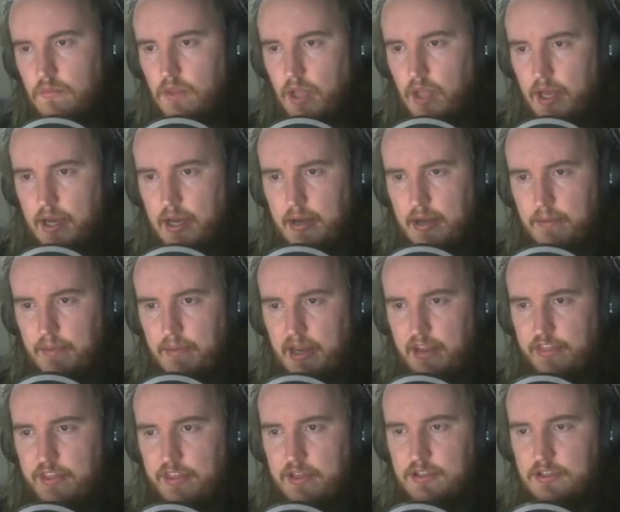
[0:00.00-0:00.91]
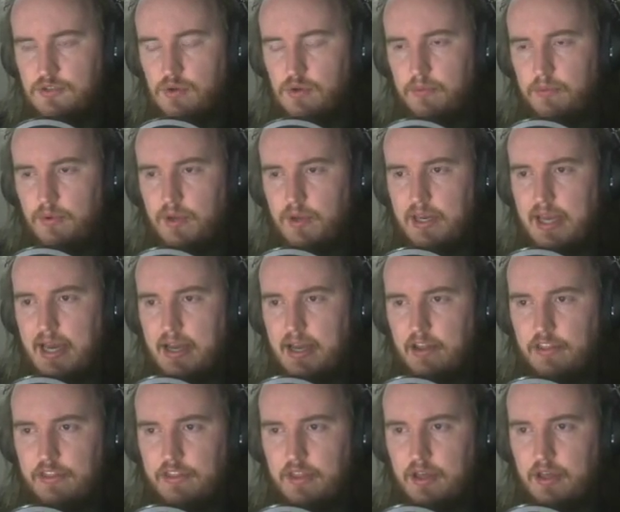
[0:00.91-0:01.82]
And I think Swamp Queen
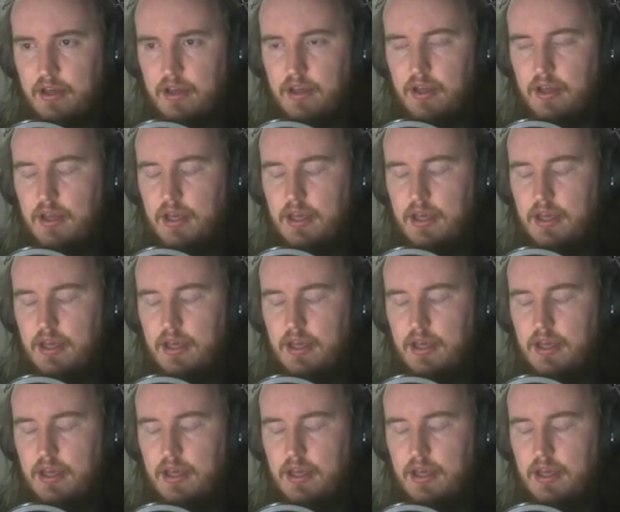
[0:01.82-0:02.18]
Hagatha